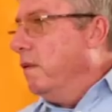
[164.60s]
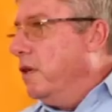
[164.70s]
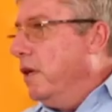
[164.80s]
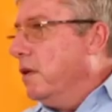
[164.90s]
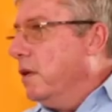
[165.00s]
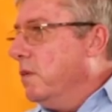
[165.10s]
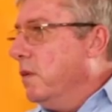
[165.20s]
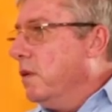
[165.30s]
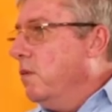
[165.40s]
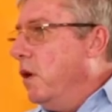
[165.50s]
of Jesus
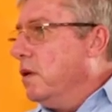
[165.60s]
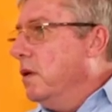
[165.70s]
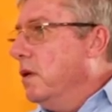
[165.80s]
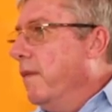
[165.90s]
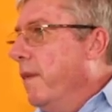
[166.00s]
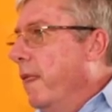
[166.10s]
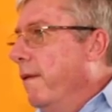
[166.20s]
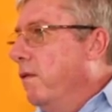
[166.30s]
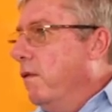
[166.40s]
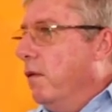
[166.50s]
wasn't
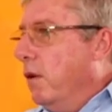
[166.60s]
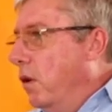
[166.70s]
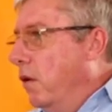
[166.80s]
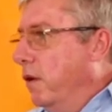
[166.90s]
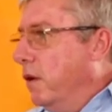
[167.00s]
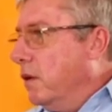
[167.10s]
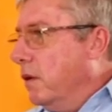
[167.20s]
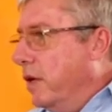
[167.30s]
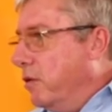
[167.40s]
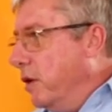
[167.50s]
law
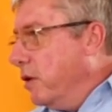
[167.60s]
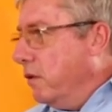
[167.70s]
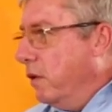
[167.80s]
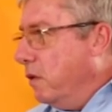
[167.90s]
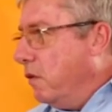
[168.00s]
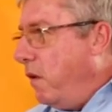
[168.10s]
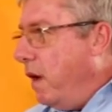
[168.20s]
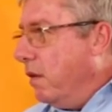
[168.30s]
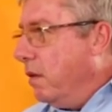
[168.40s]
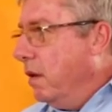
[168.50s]
versus their traditions versus
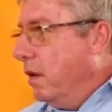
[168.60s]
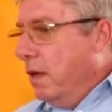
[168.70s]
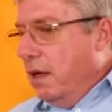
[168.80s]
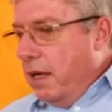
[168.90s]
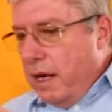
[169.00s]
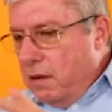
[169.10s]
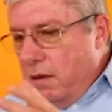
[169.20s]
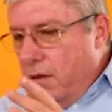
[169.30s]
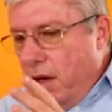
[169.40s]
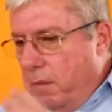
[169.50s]
faith. He
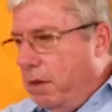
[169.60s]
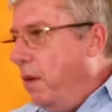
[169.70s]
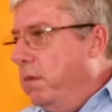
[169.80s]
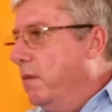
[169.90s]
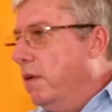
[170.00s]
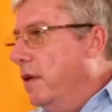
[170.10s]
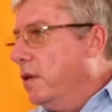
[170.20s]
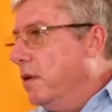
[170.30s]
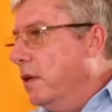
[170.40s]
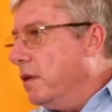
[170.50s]
had no problem with their
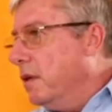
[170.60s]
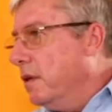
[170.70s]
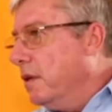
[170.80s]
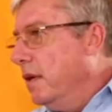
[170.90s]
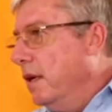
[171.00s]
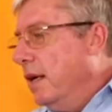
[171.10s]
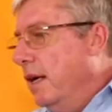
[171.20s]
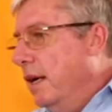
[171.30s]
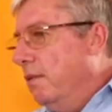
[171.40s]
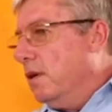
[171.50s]
traditions.
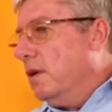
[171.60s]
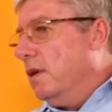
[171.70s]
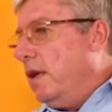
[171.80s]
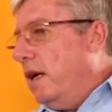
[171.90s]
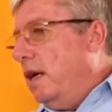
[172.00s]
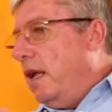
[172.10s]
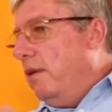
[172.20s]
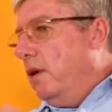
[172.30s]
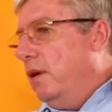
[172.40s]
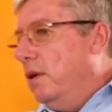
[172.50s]
It was that they
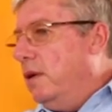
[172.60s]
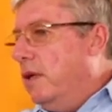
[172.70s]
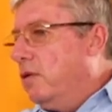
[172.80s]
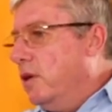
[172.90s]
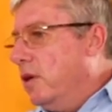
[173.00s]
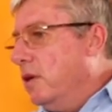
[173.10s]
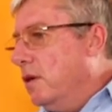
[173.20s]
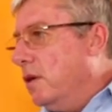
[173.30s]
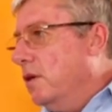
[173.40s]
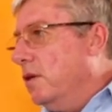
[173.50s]
were using their
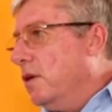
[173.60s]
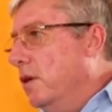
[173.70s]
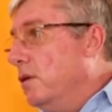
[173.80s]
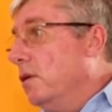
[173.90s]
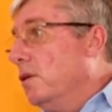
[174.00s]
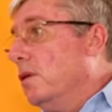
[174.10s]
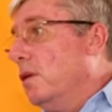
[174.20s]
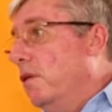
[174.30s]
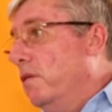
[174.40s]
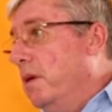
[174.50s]
traditions as an excuse not to
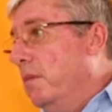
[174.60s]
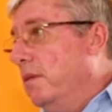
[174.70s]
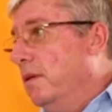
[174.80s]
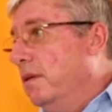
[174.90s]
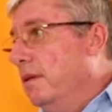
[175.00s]
serve people.